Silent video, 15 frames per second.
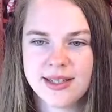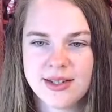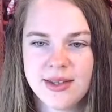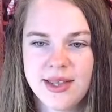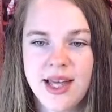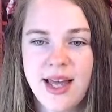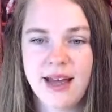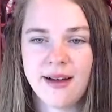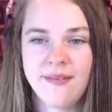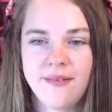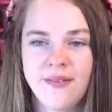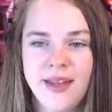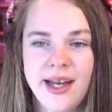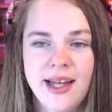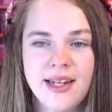So there,
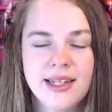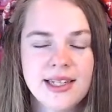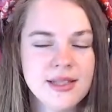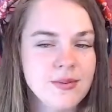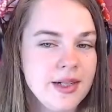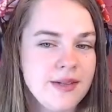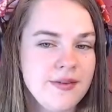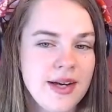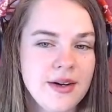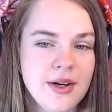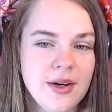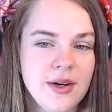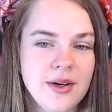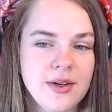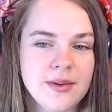that is one of our
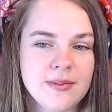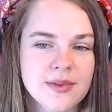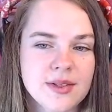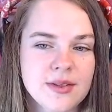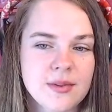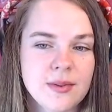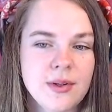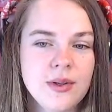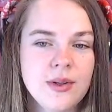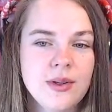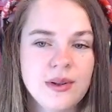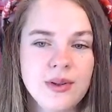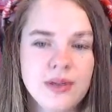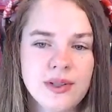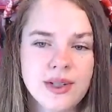combs.
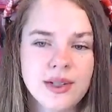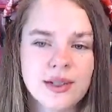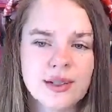Woo!